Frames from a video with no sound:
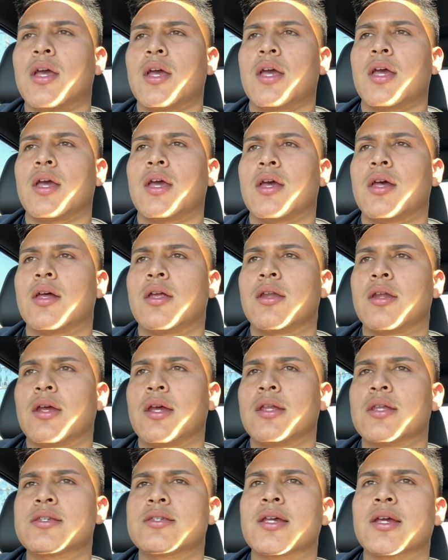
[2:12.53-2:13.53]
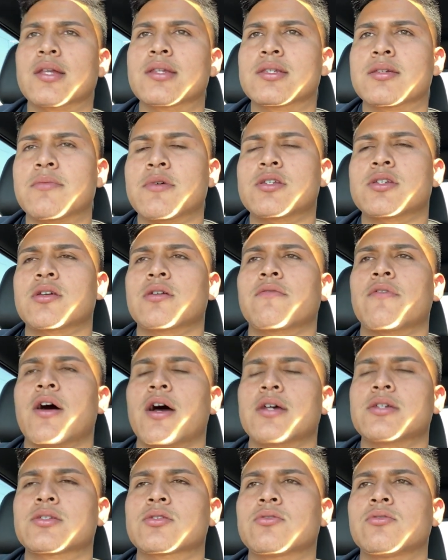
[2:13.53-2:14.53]
And in the second semester of
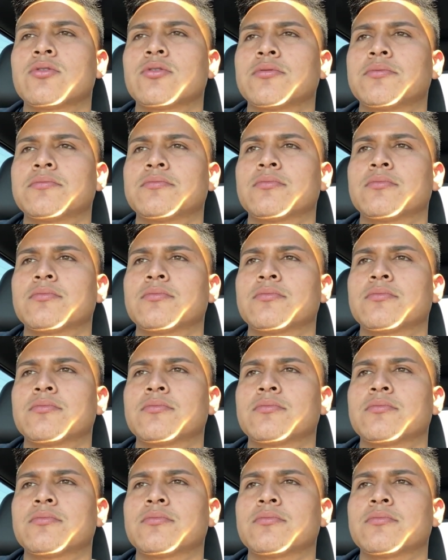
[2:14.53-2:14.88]
high school,